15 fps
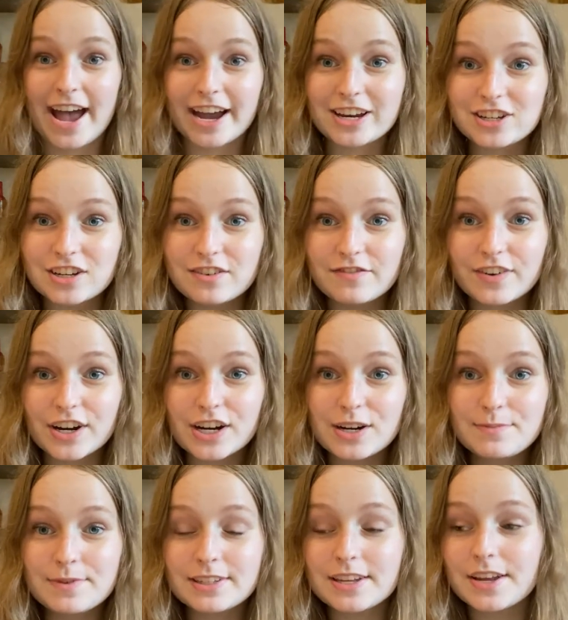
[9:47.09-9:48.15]
action
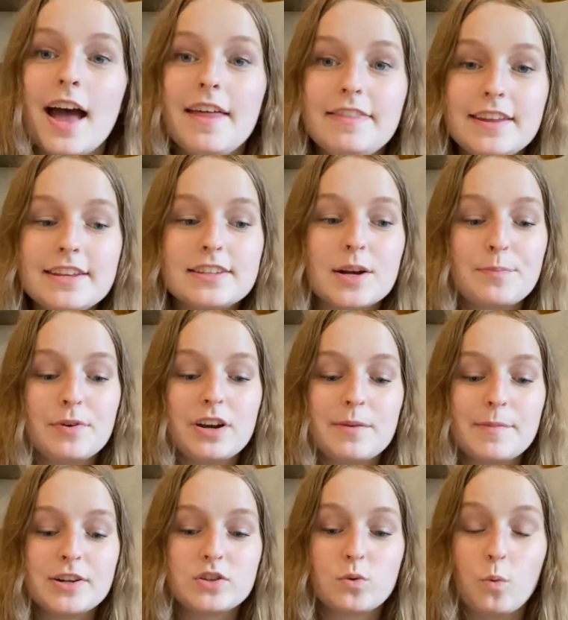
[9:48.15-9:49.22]
verbs. And these are
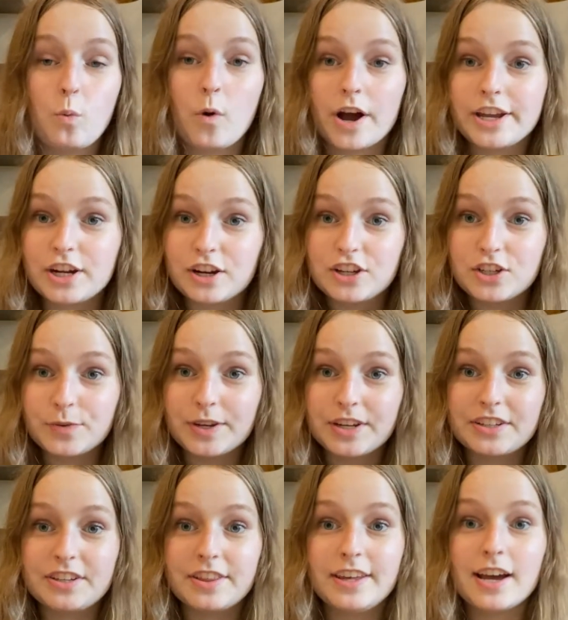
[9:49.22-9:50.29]
pretty much what you're
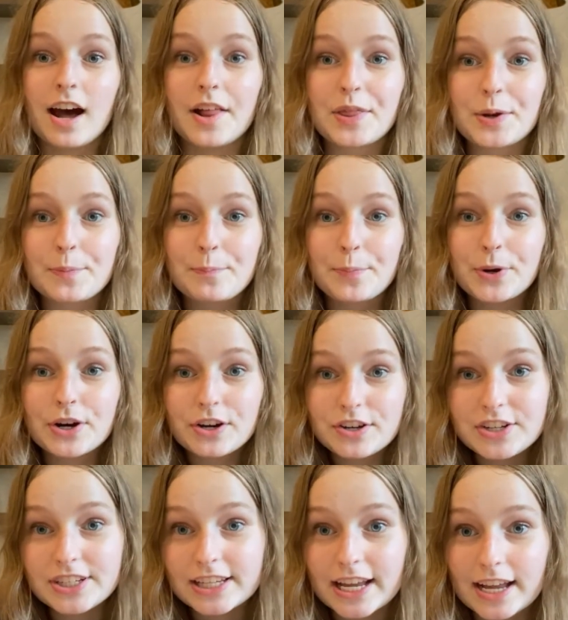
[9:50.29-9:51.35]
doing to the other
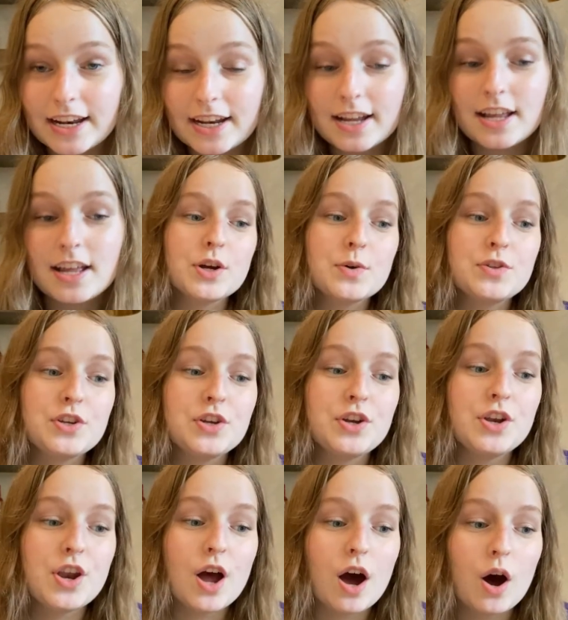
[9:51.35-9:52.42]
person. So to
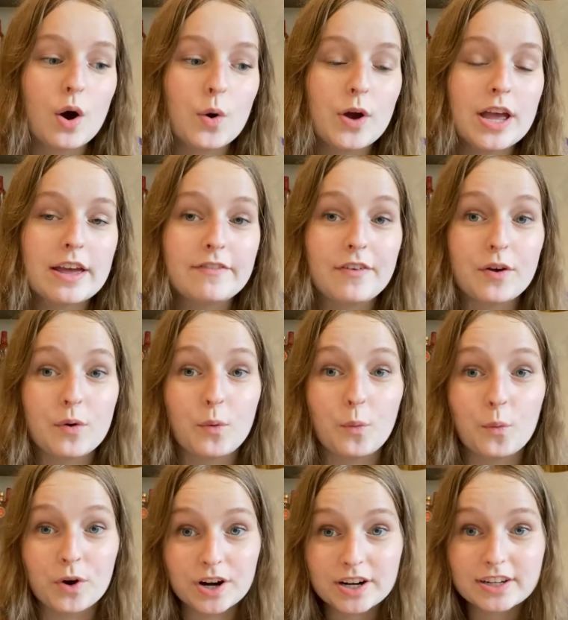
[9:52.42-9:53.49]
know if it
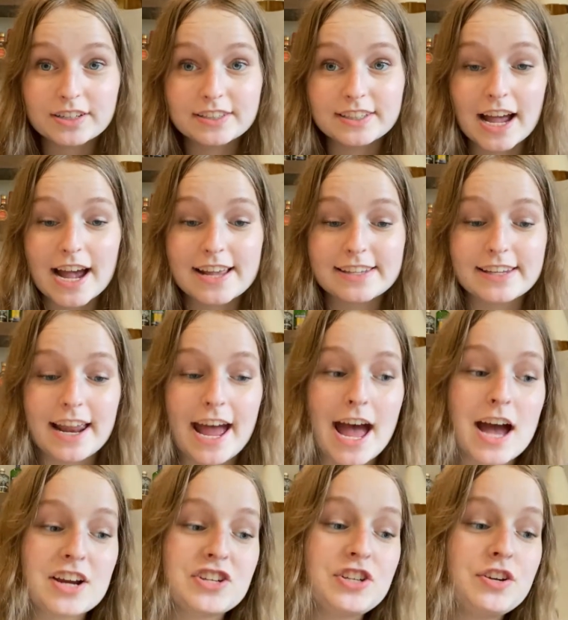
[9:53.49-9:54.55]
works as an
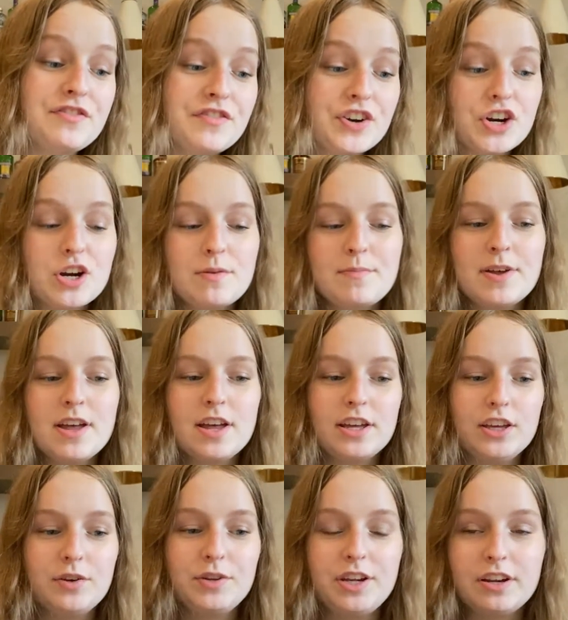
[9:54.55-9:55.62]
action verb,
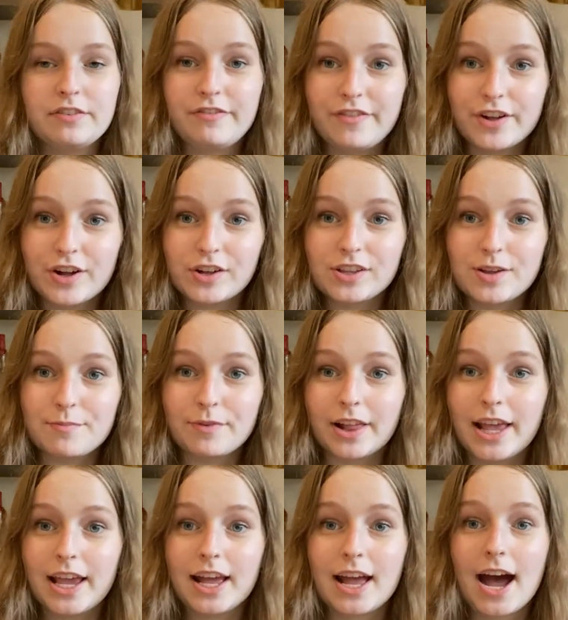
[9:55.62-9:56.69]
you need to fill in the
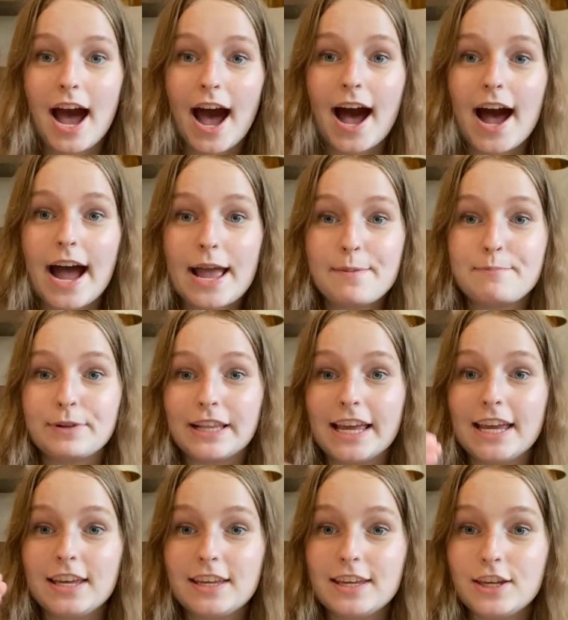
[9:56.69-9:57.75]
blank, I
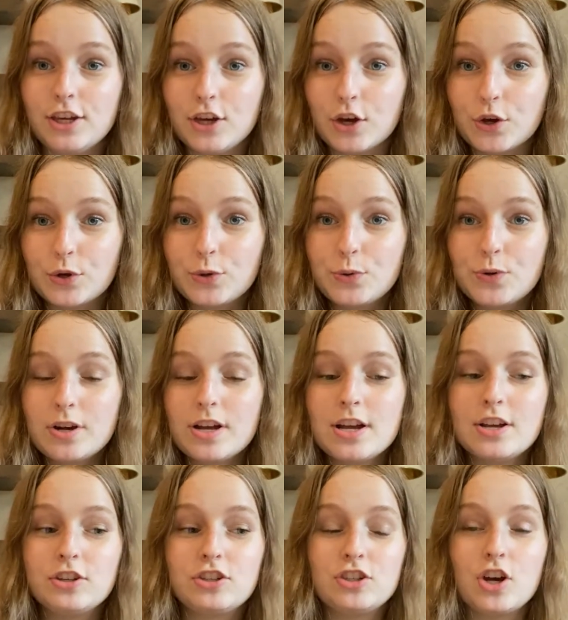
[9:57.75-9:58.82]
blank you.
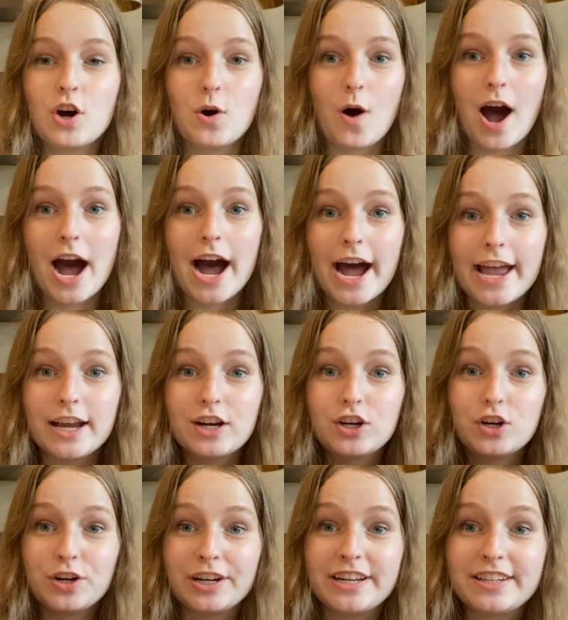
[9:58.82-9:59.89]
So I
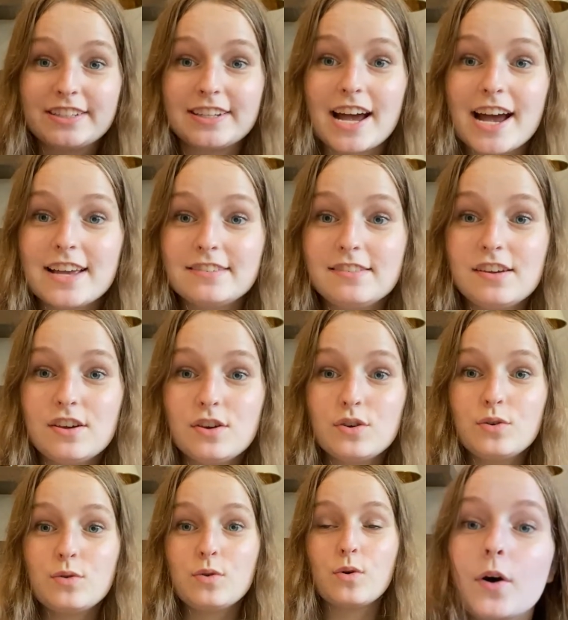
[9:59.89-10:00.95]
criticize
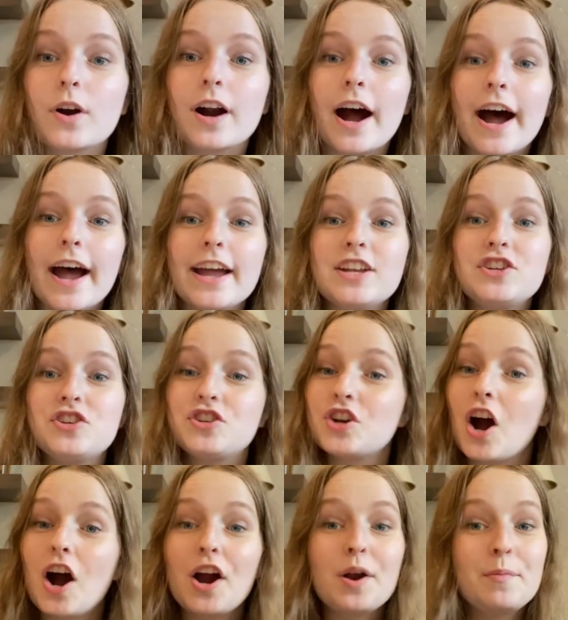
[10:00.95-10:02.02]
you or I
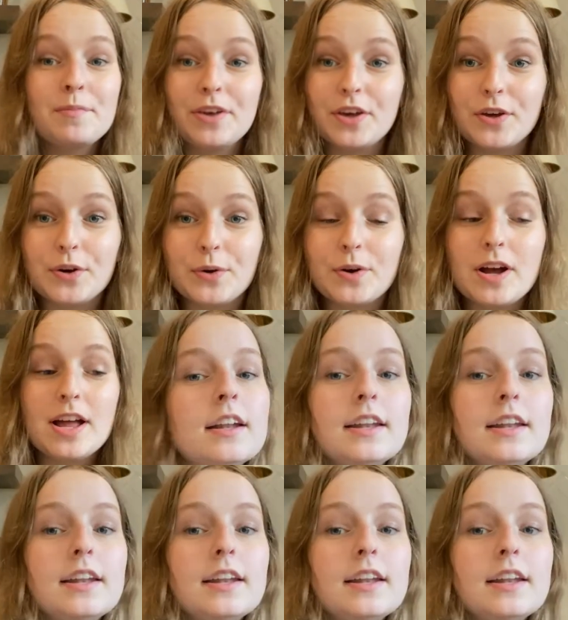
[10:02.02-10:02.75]
charm you.